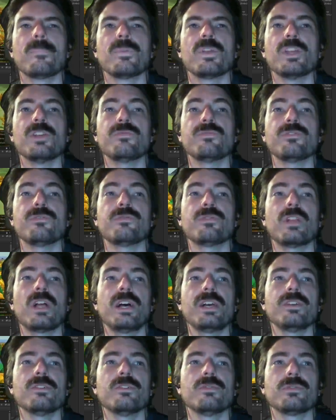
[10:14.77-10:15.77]
If we
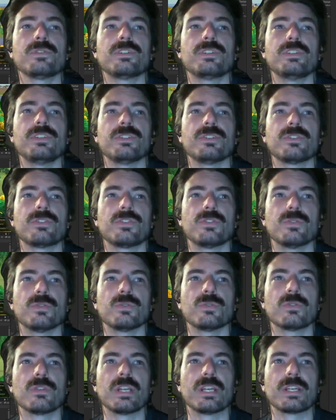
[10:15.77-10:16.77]
fly over here
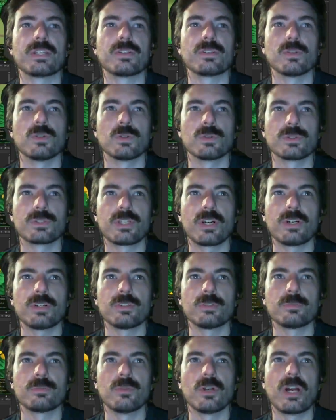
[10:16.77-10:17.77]
to like Lord
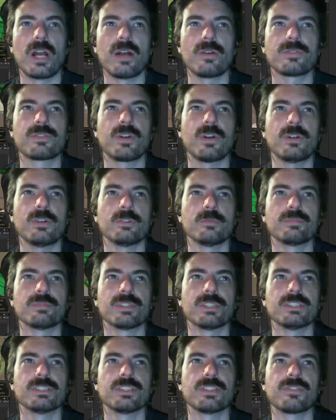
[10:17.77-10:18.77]
Carl or House
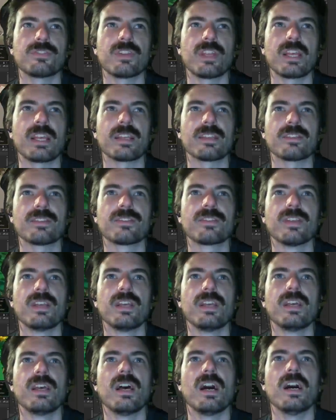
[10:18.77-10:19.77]
Carlbridge's lands,
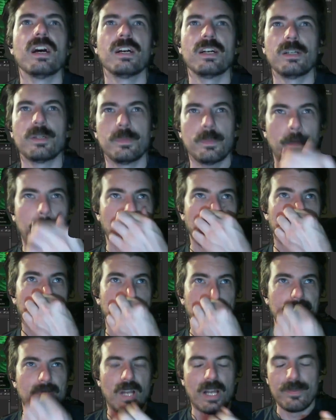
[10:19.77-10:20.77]

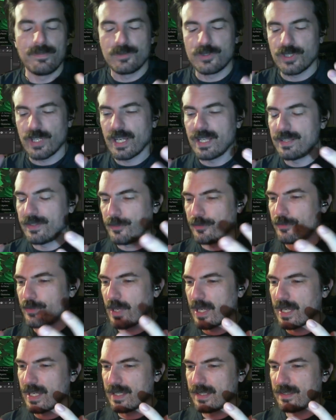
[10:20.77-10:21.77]
I'm trying to
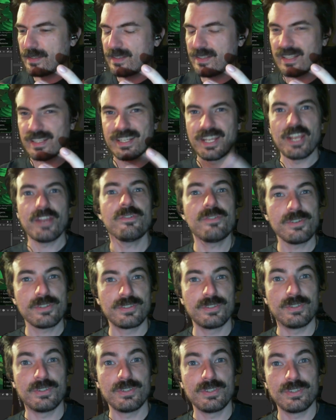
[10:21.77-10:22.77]
find
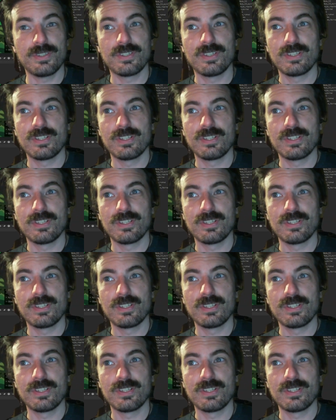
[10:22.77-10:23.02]
character